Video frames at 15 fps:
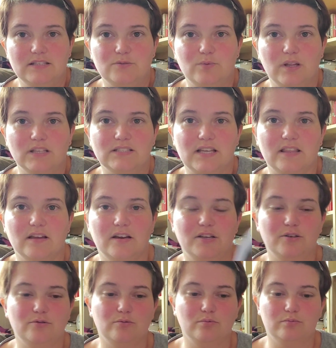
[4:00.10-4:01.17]
well as I thought
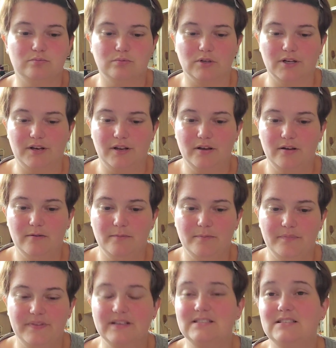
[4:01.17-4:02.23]
you would.
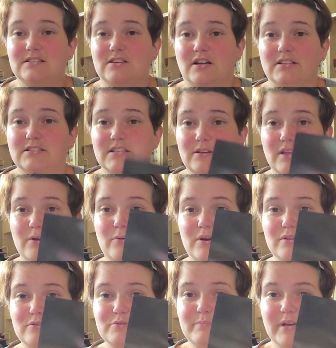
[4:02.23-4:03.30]
This is honestly like one
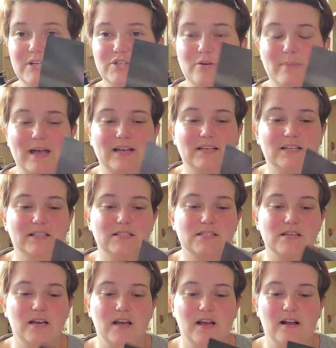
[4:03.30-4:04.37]
of those picture
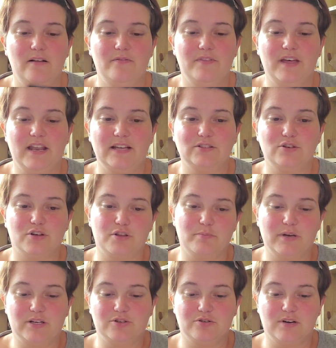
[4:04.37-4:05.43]
magnets that I took the
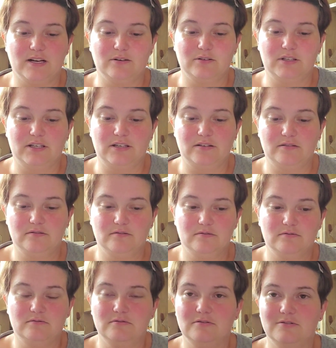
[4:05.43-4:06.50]
picture out, and
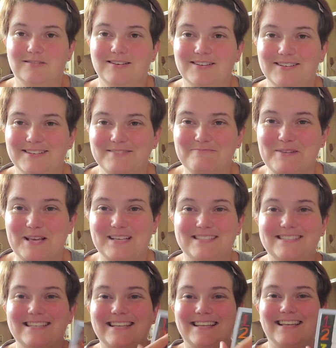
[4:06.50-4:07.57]

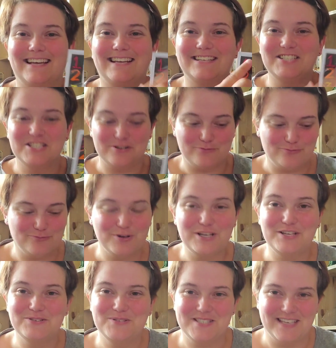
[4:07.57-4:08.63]
because then I can just
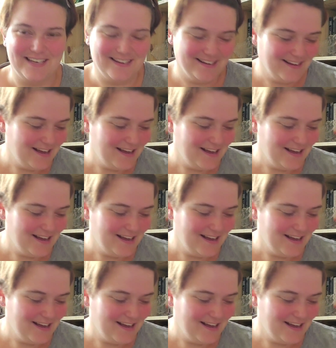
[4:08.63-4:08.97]
reuse it.